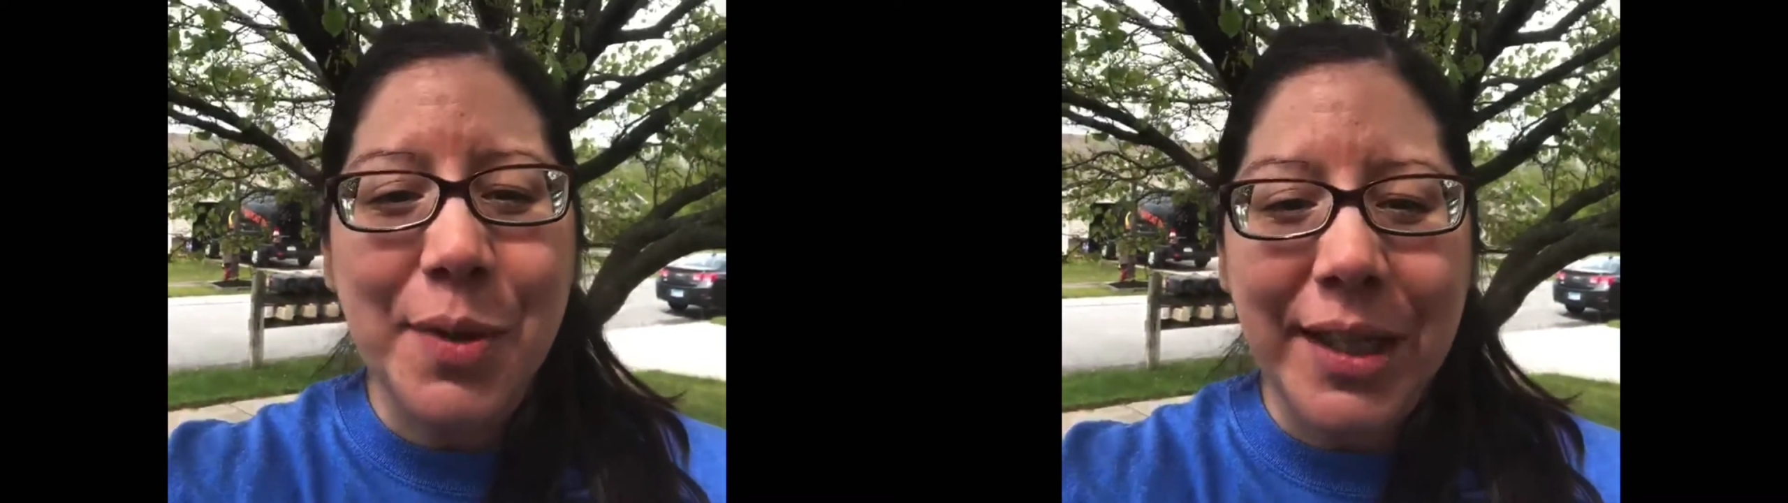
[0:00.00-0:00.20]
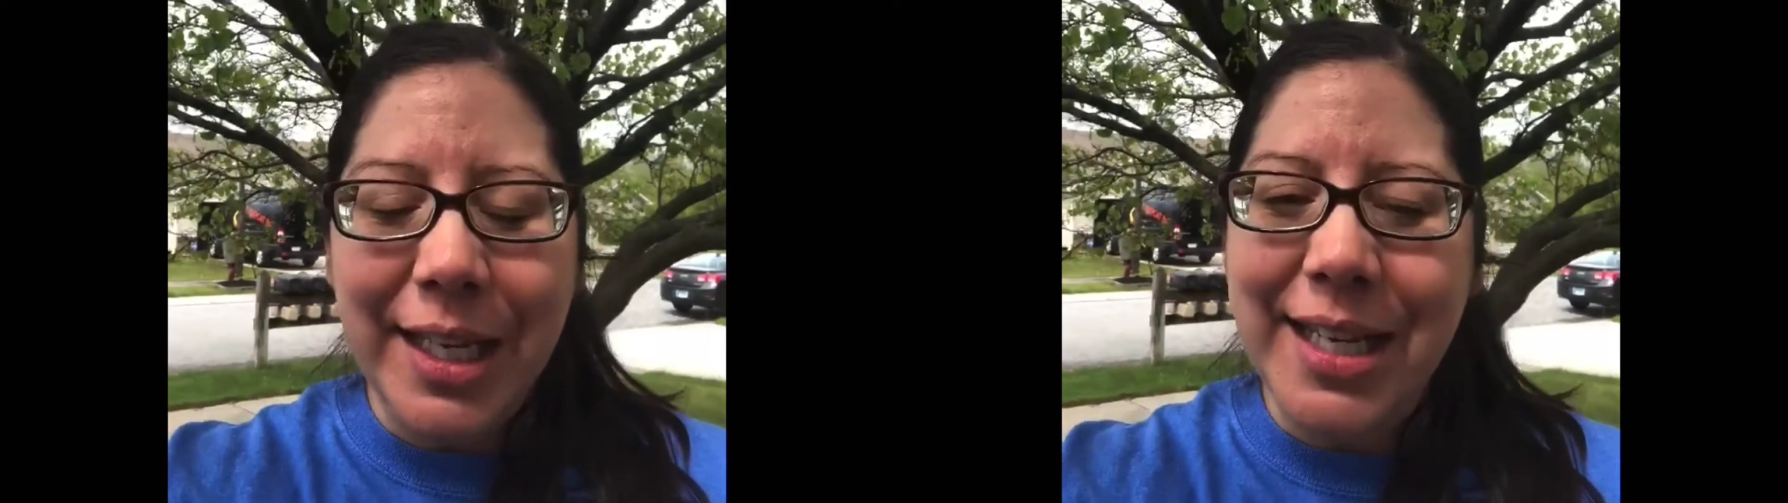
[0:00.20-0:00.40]

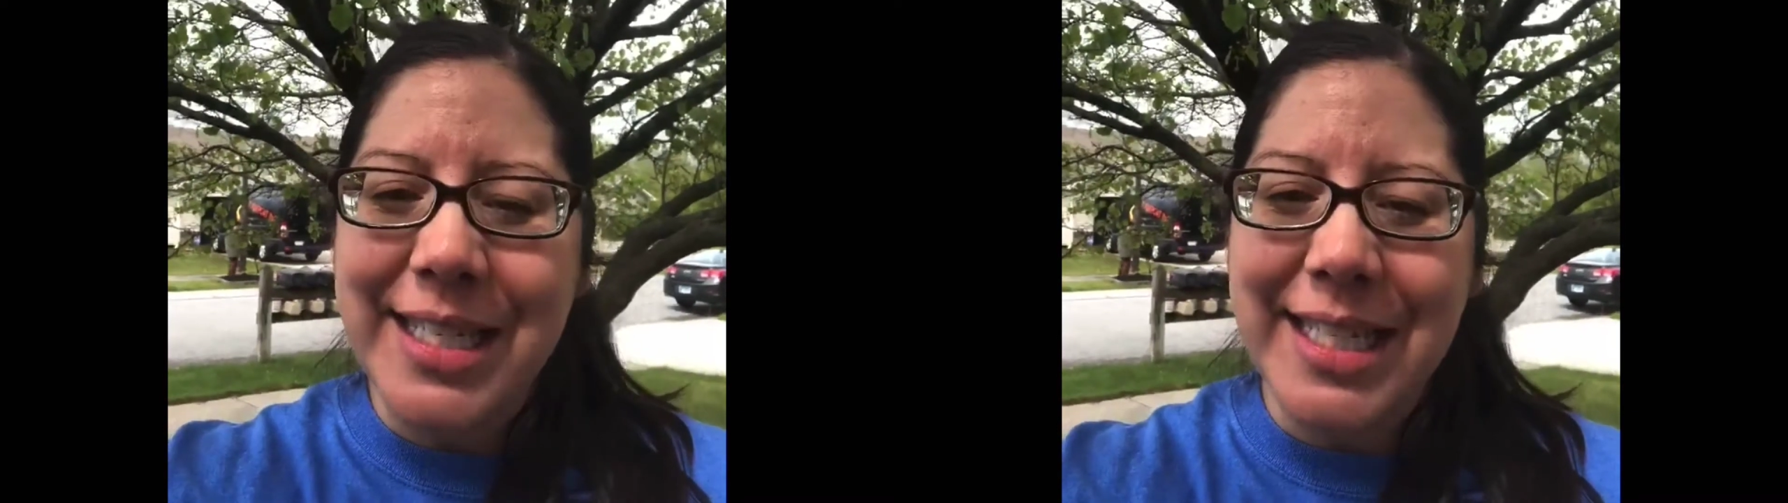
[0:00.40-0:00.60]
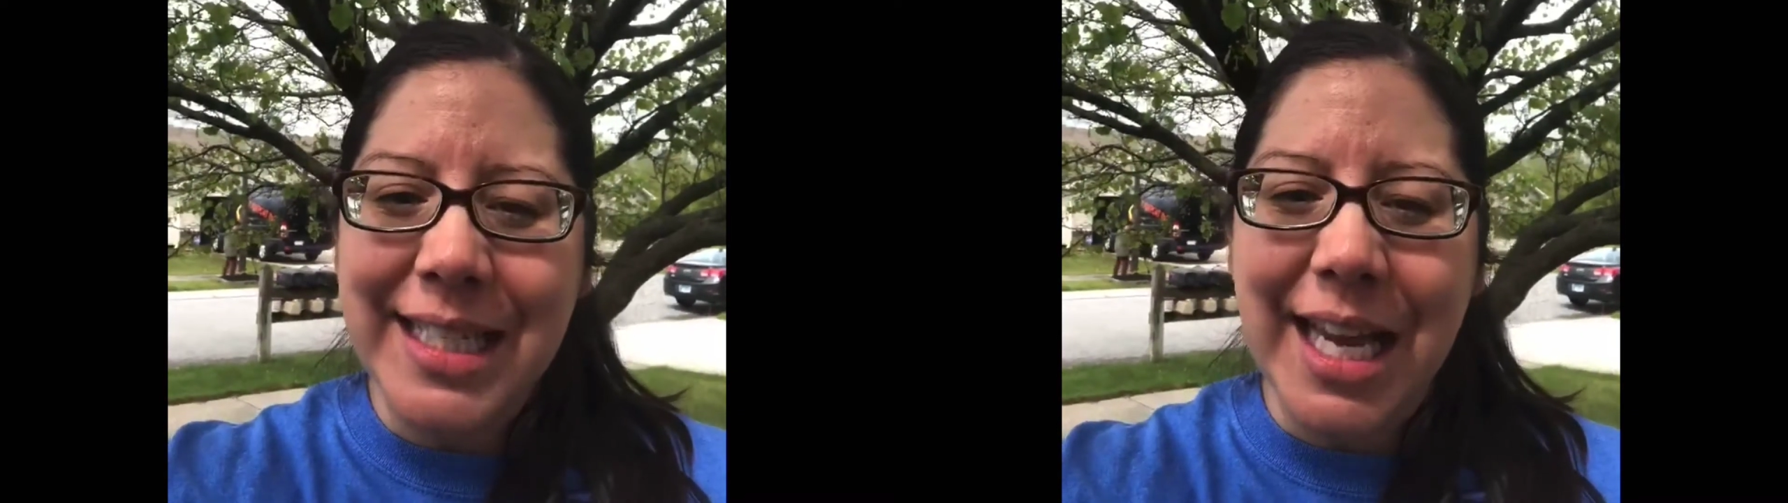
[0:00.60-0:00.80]
really good
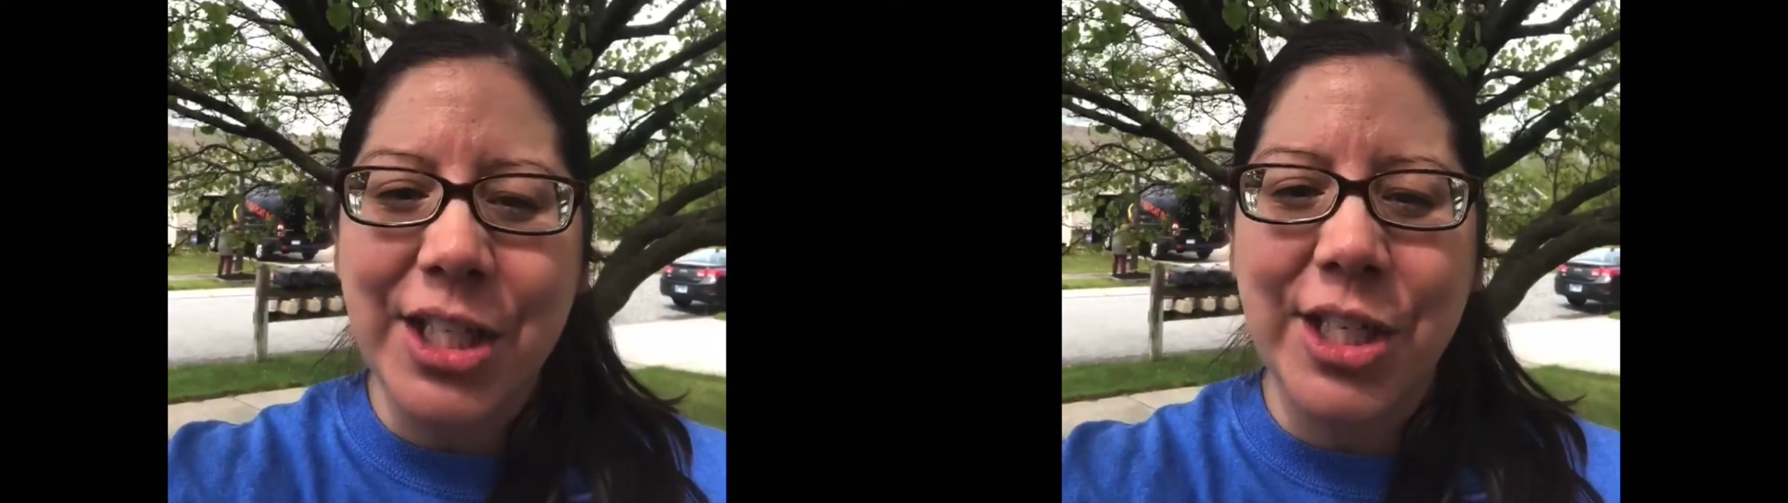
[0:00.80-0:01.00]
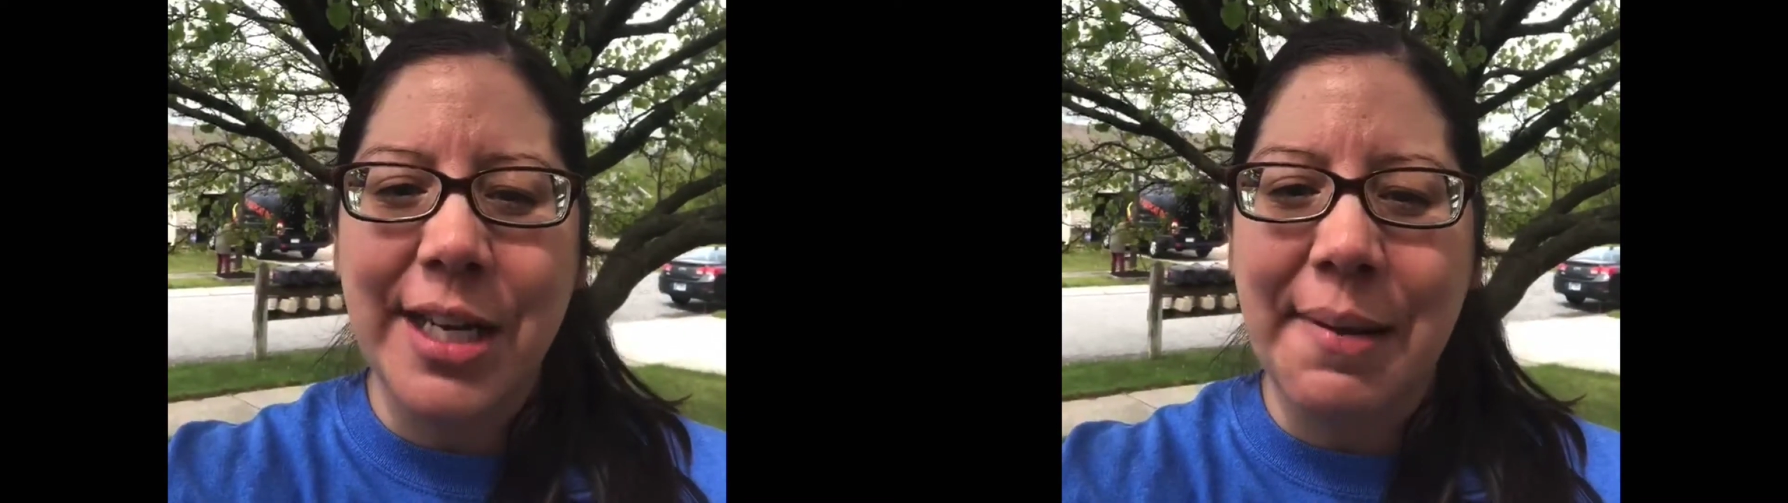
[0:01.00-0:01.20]

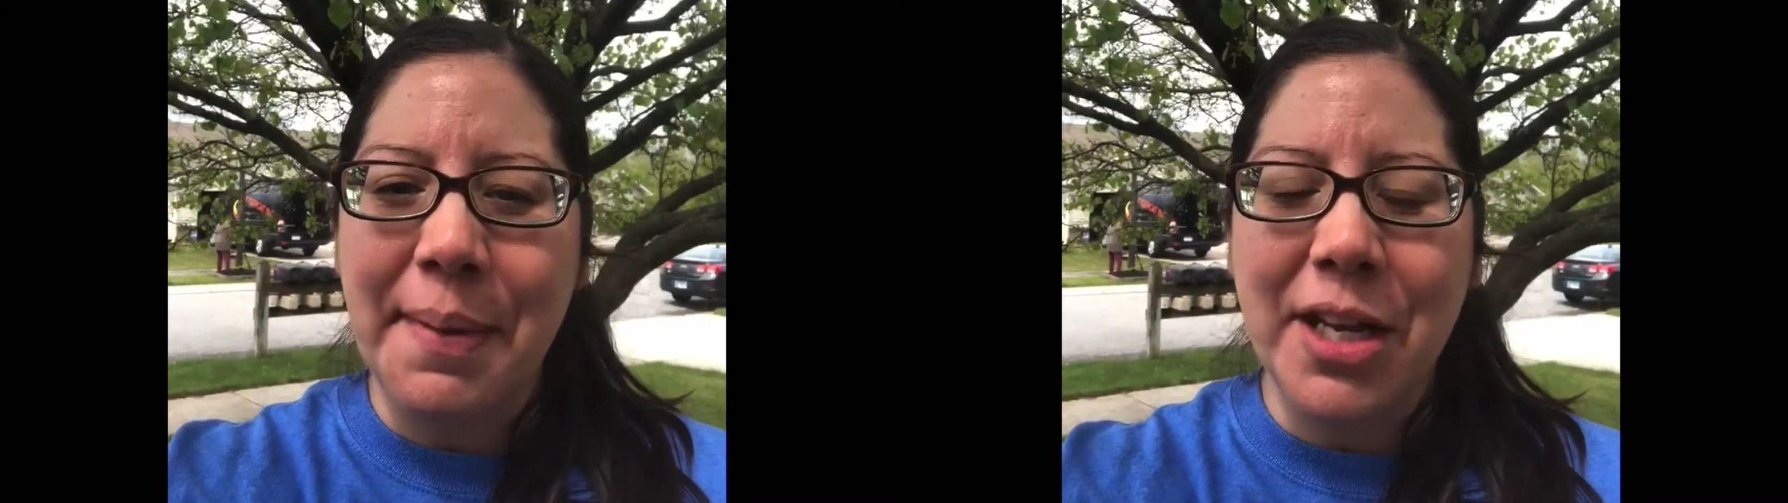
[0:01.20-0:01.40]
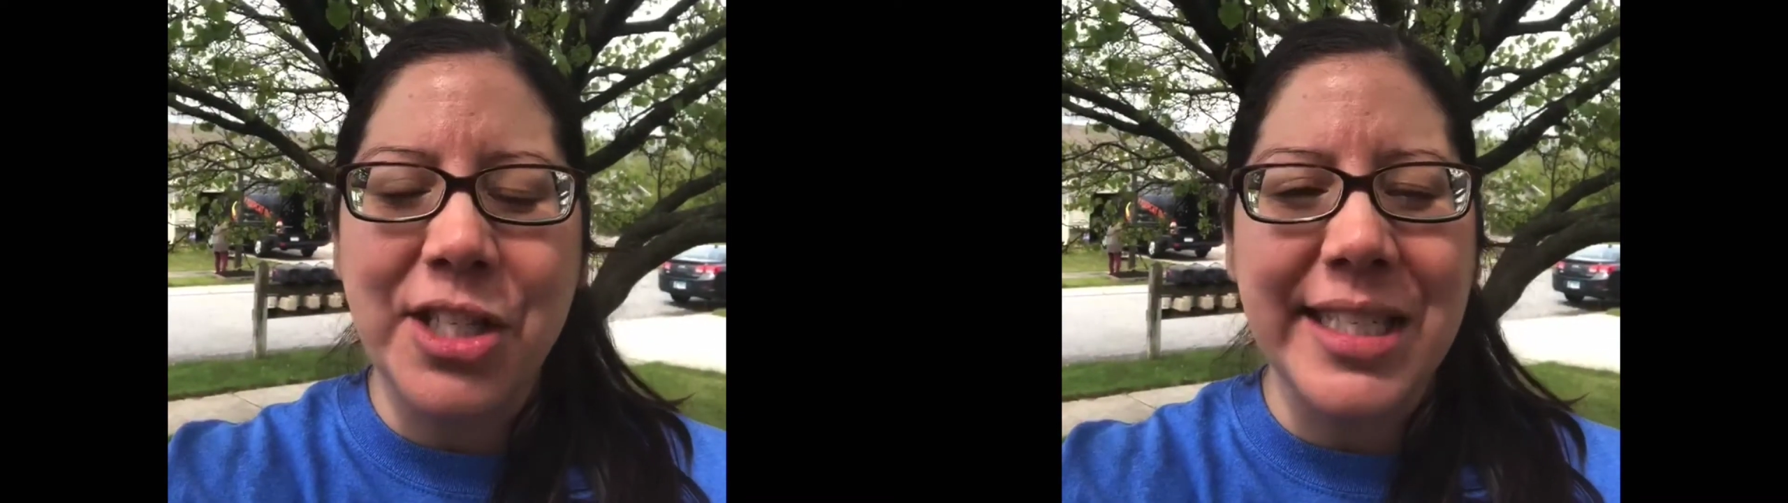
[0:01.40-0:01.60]
discussion
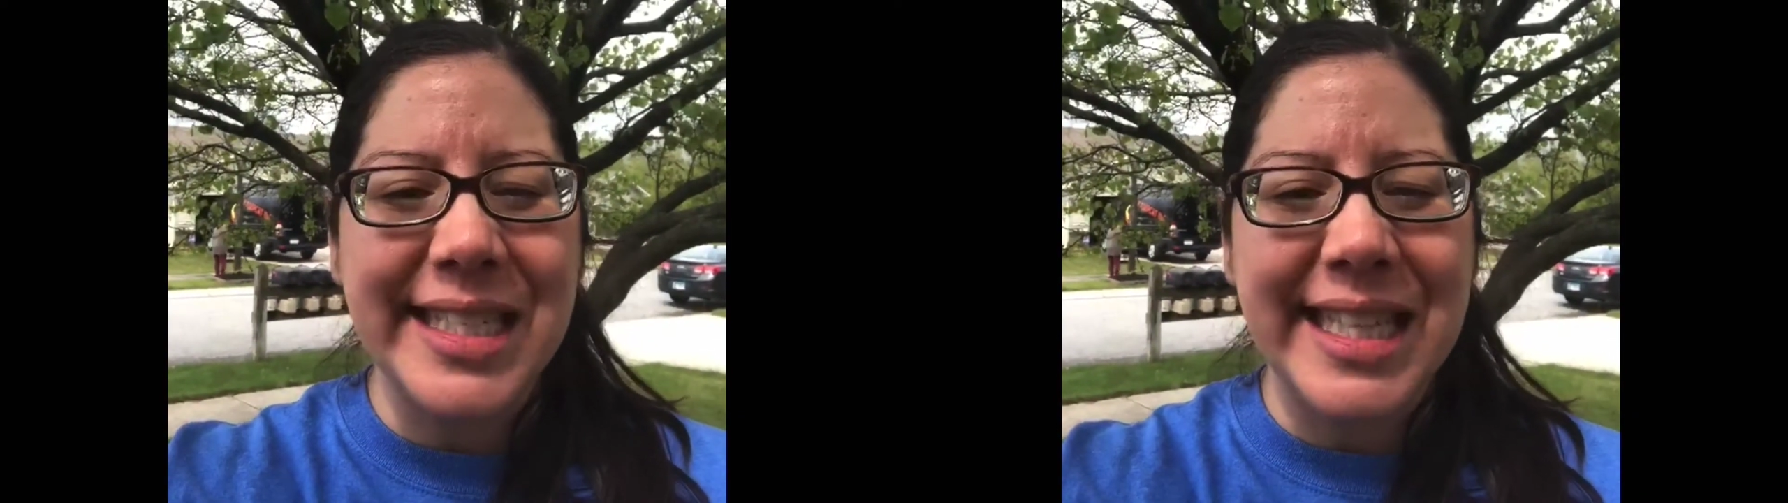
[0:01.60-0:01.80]
about just